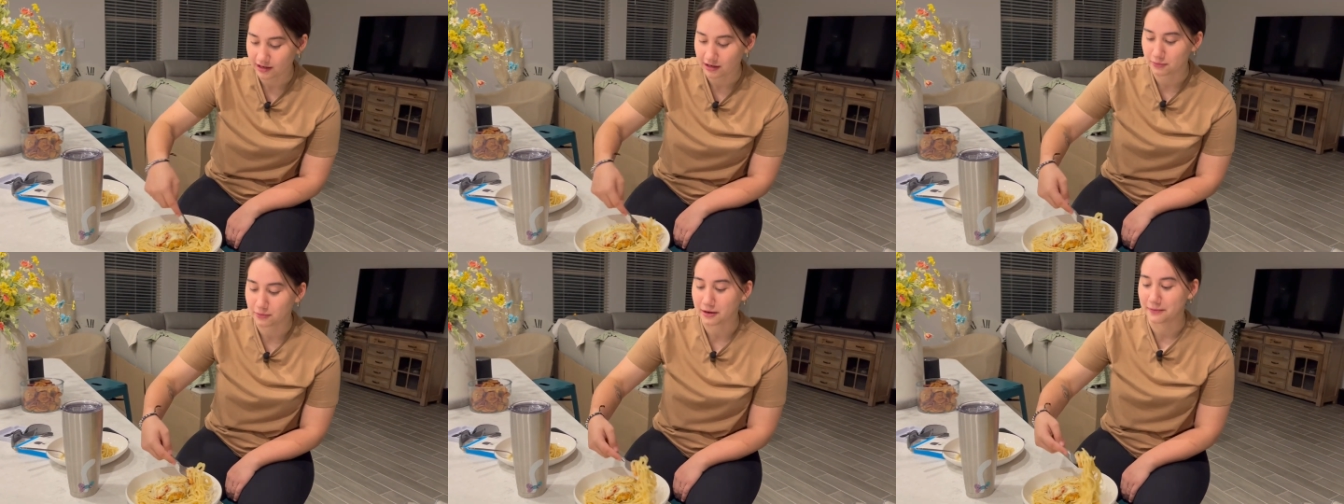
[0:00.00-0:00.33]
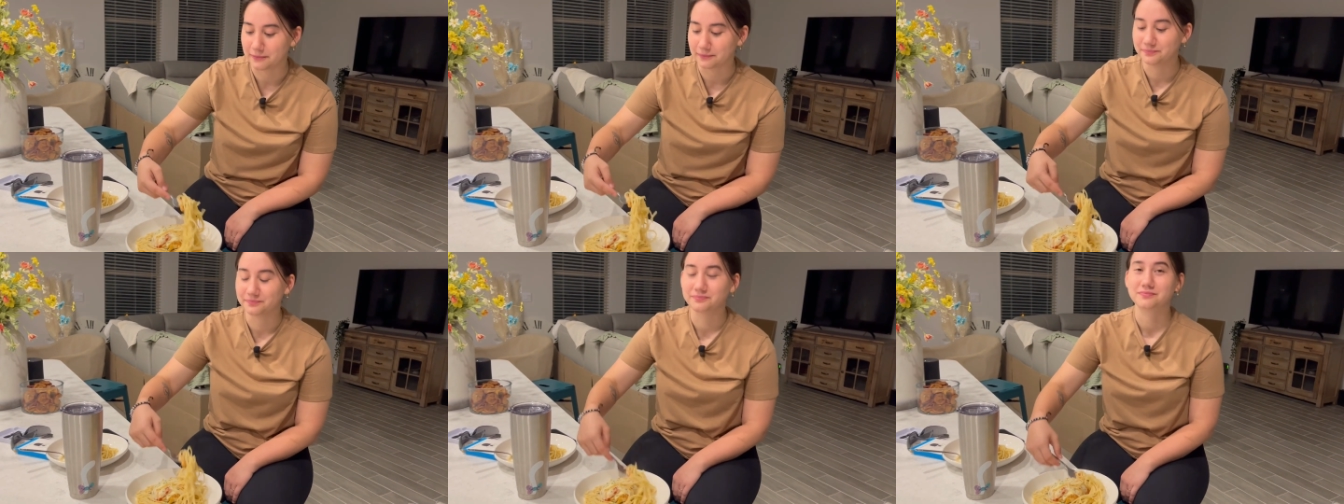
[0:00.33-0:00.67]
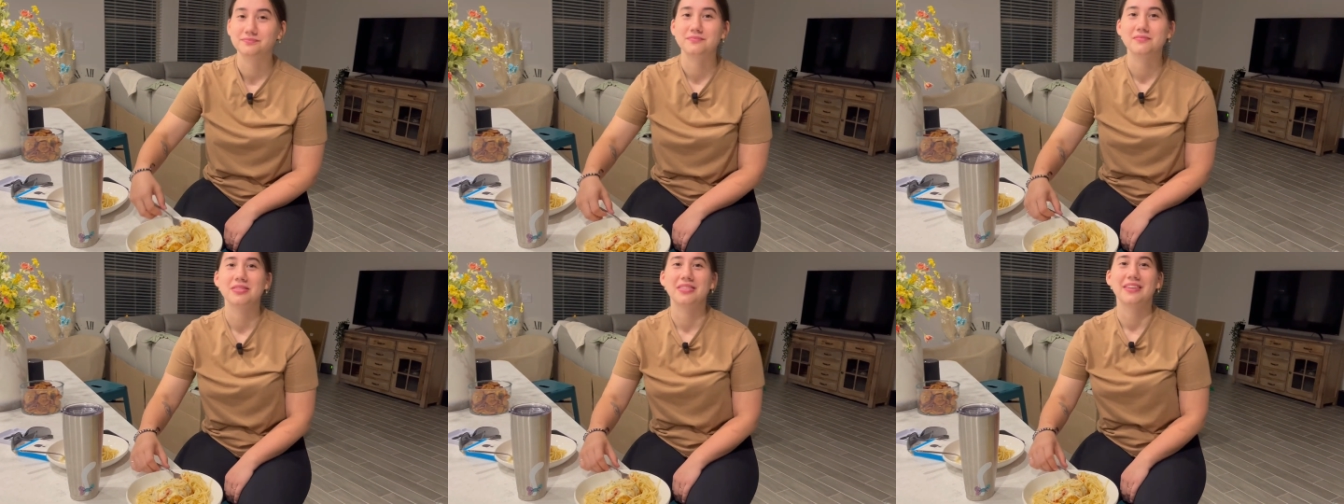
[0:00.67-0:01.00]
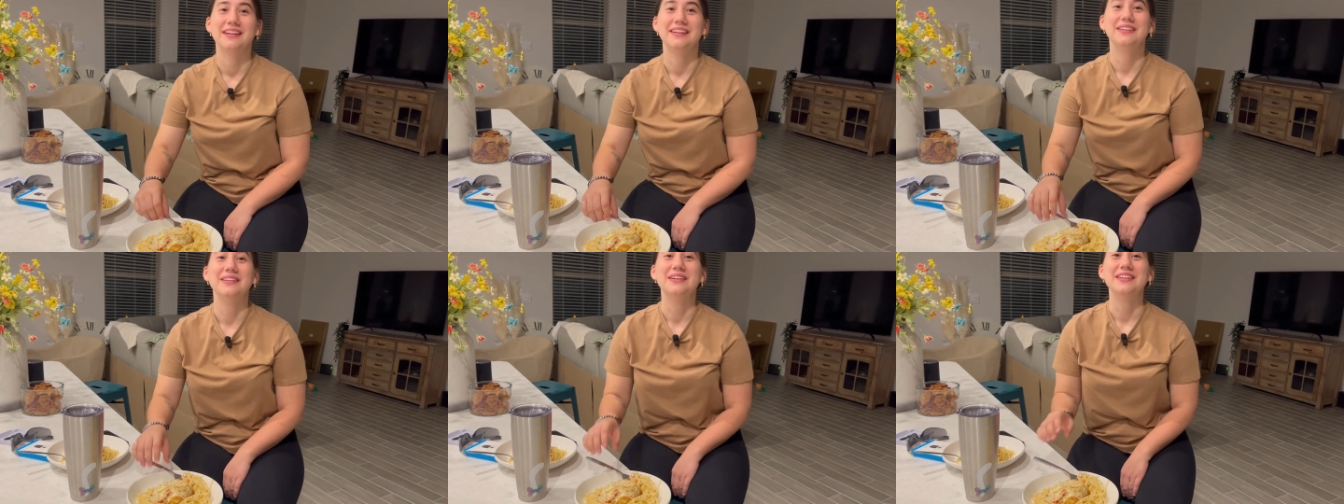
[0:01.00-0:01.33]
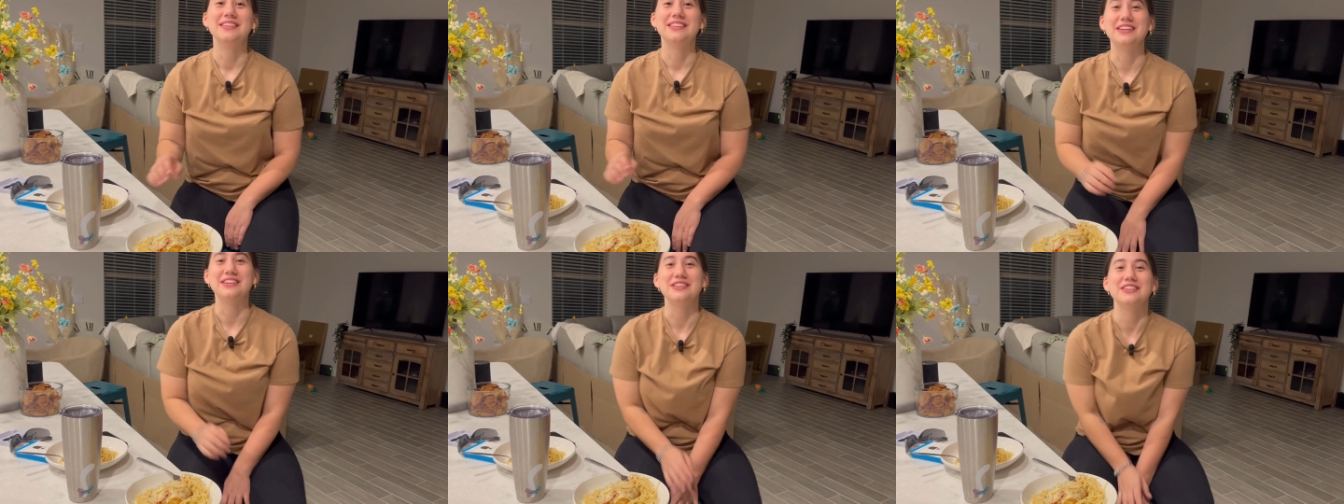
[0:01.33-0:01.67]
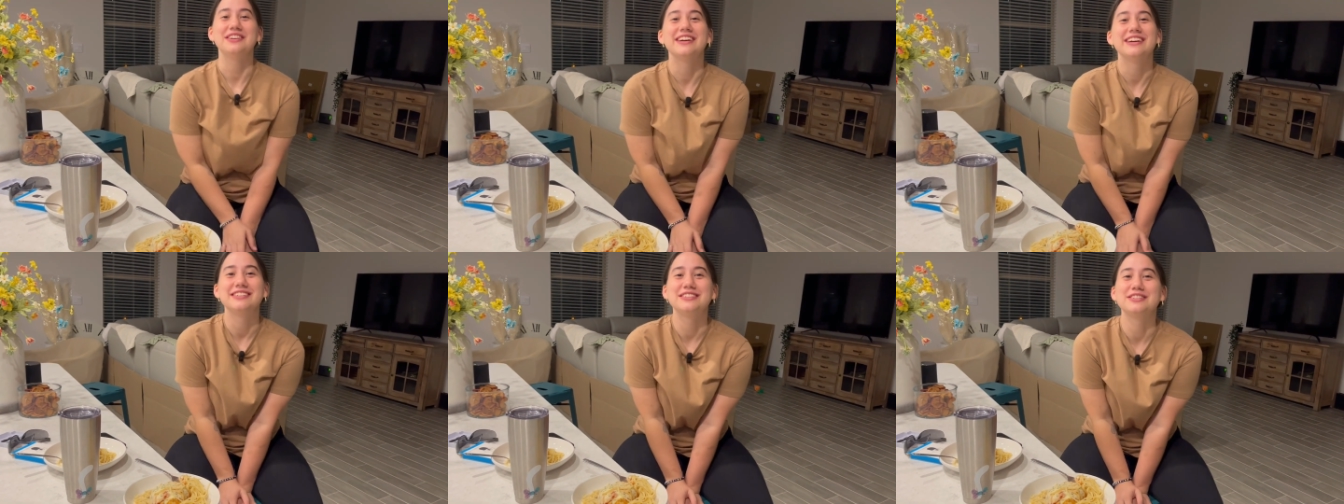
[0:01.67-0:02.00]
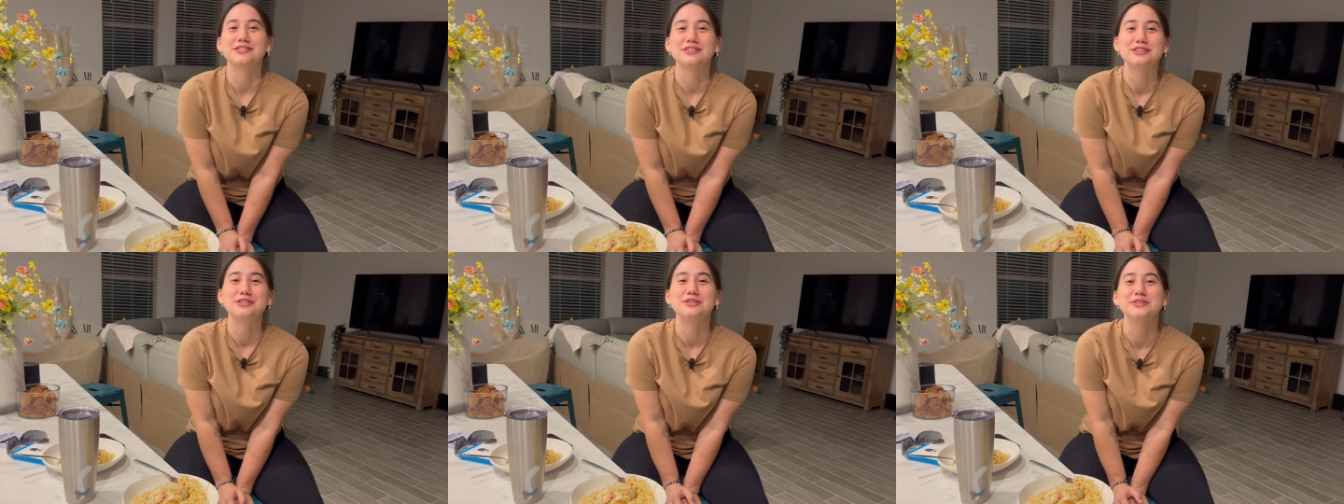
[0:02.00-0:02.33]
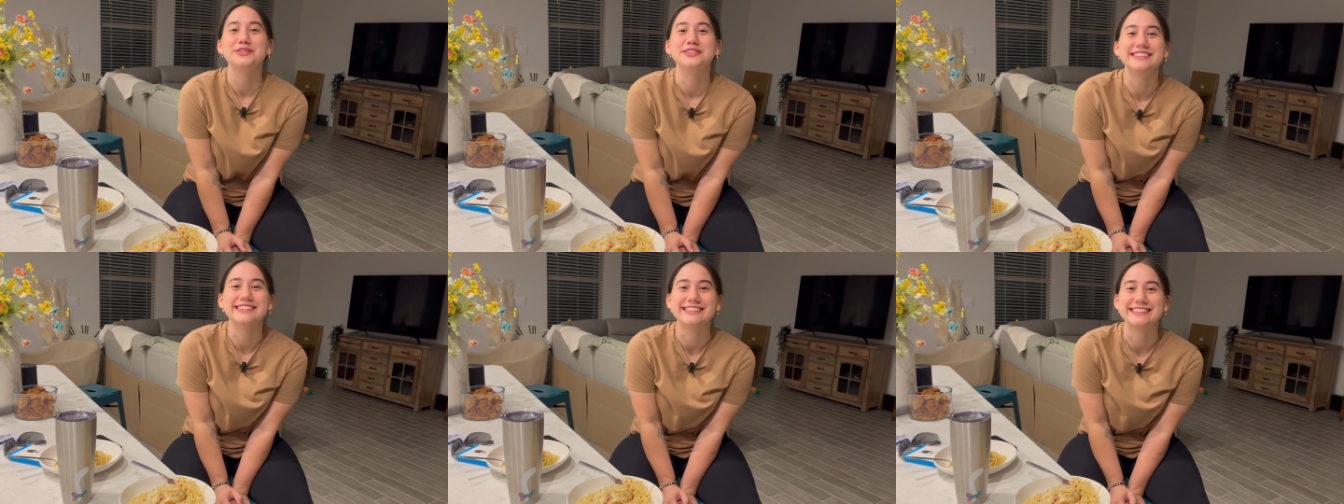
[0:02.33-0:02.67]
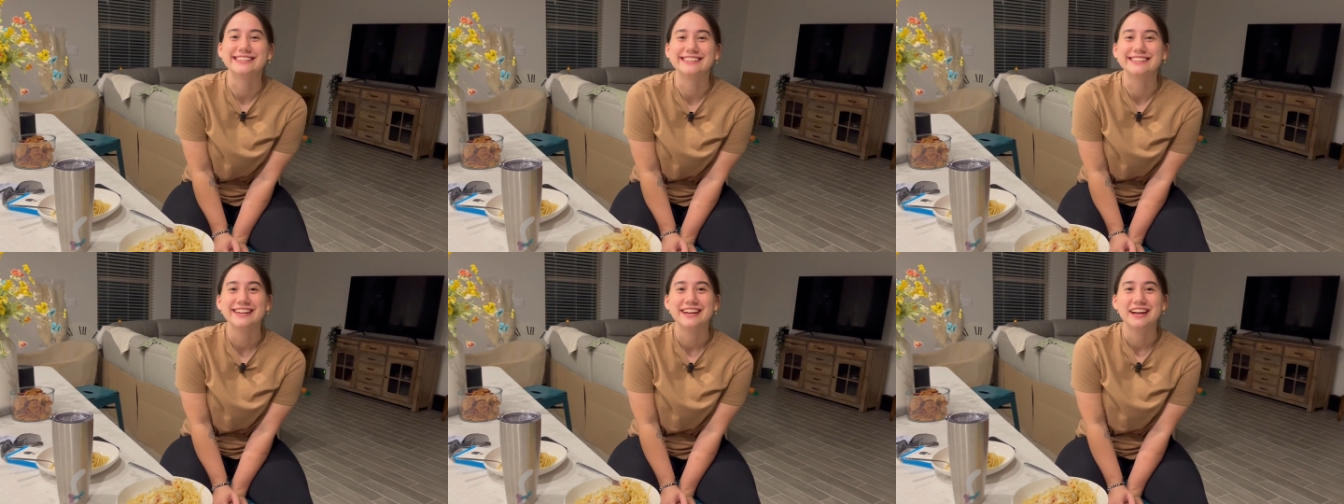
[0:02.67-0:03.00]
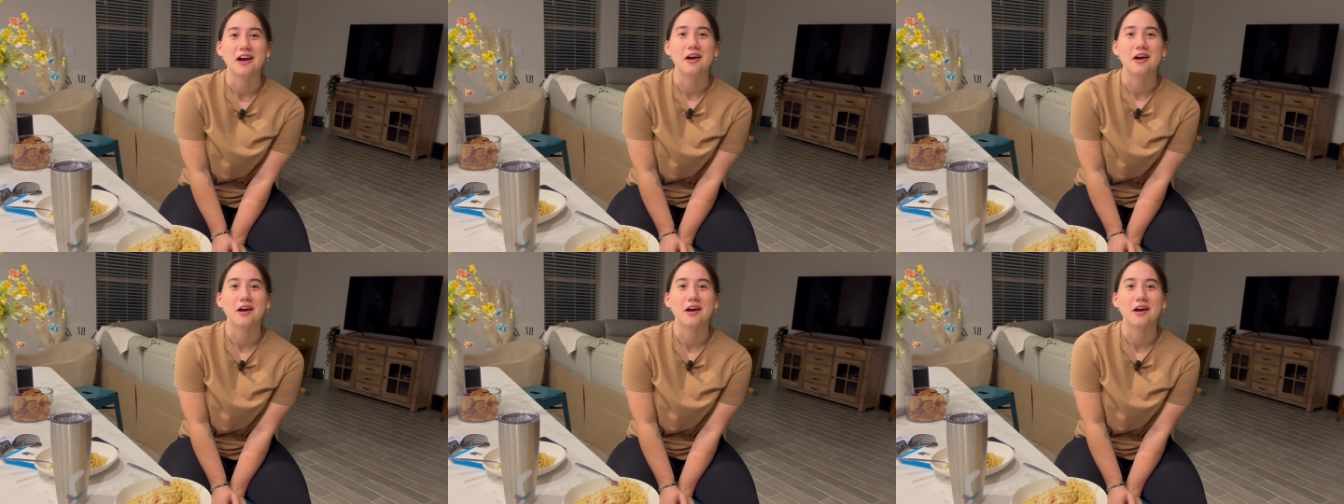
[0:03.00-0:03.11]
Anyway, thank you guys for tuning in.